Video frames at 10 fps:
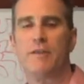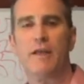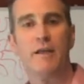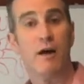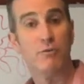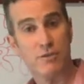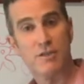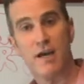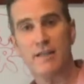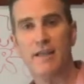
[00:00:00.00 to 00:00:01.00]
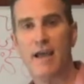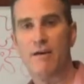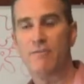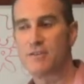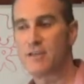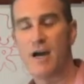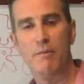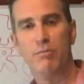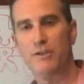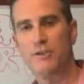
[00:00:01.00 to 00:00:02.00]
and then outside they have this
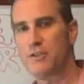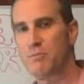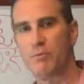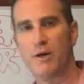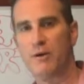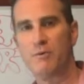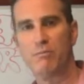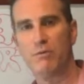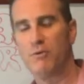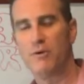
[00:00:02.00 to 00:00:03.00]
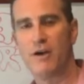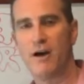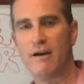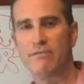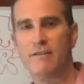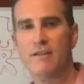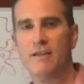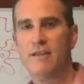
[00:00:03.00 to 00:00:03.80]
high pressure sprayer to blow it off,